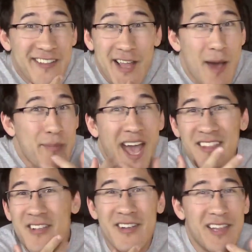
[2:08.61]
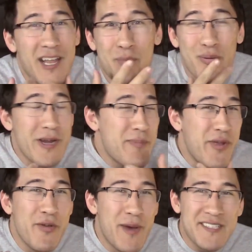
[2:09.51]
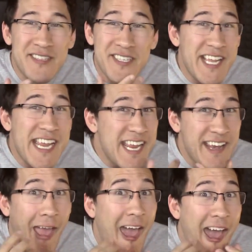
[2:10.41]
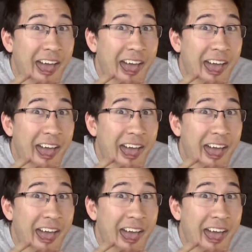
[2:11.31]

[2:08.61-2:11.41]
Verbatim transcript: not bad looking like a prepubescent teen.